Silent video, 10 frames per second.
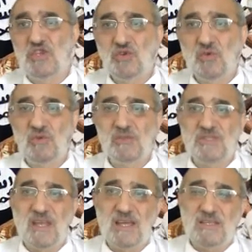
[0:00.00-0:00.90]
schools
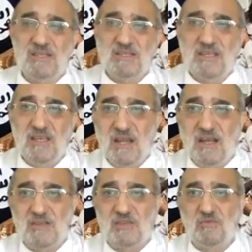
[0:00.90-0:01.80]
and
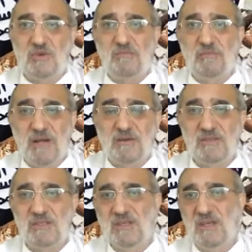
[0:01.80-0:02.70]
synagogues were
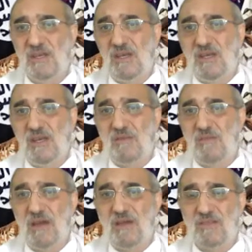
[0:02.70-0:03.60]
burned
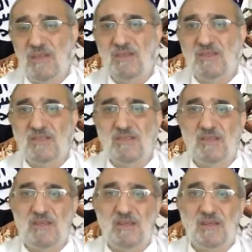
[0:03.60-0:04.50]
by these
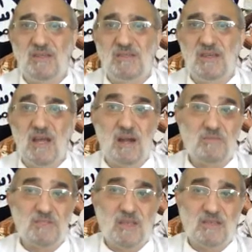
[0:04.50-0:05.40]

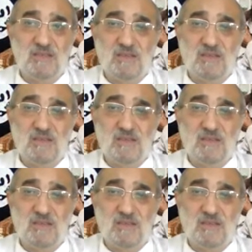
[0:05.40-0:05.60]
Arabs that,